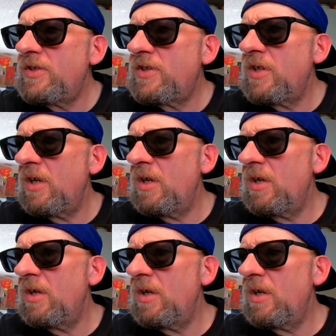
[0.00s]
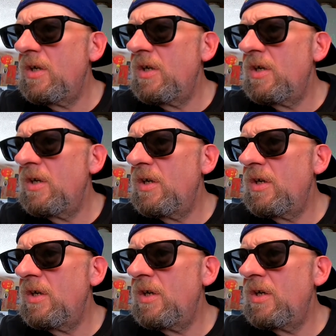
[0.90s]

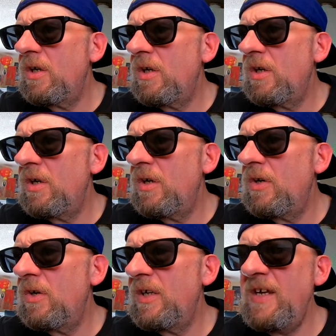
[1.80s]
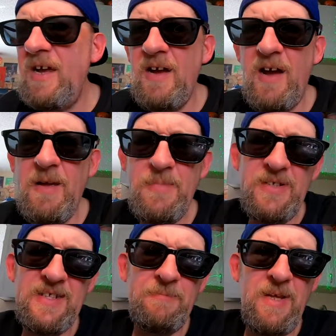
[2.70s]
So, yeah, I've
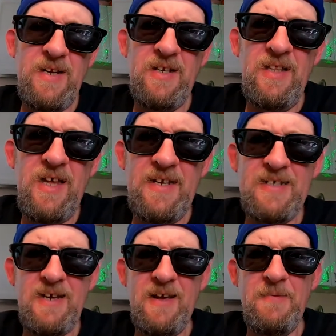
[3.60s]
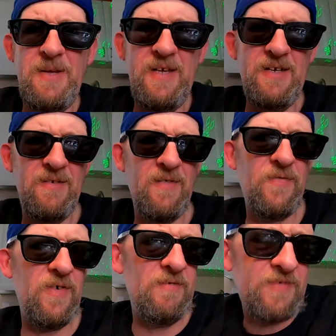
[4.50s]
been spending a lot of time hitting the
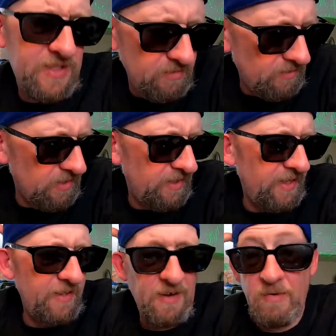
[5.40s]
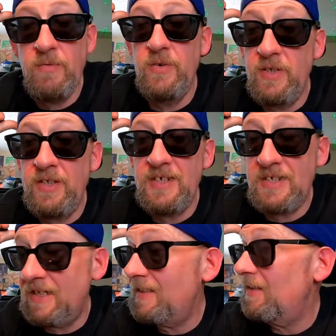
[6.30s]
thrift store lately. I really
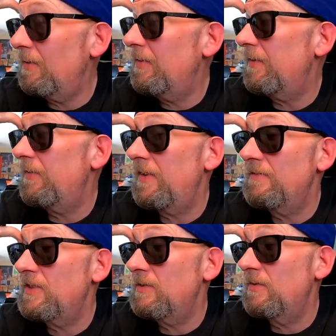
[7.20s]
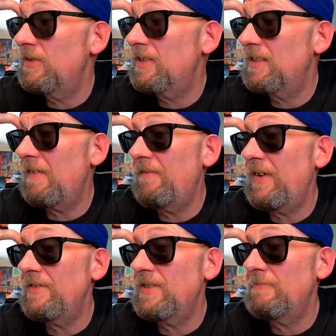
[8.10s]
dig going to thrift stores because I've
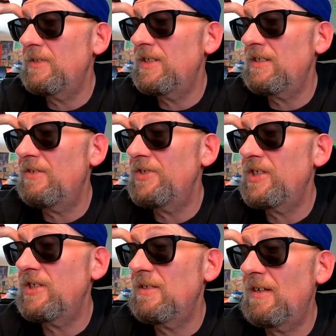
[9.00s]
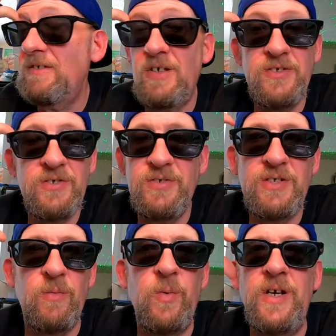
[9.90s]
found some just all
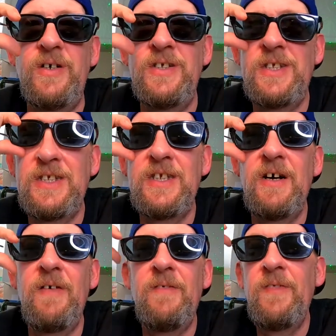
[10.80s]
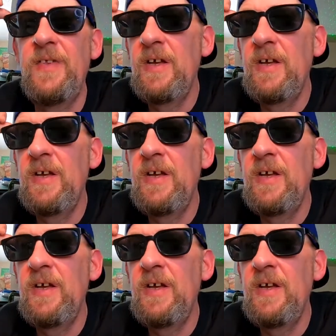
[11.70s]
sorts of weird stuff.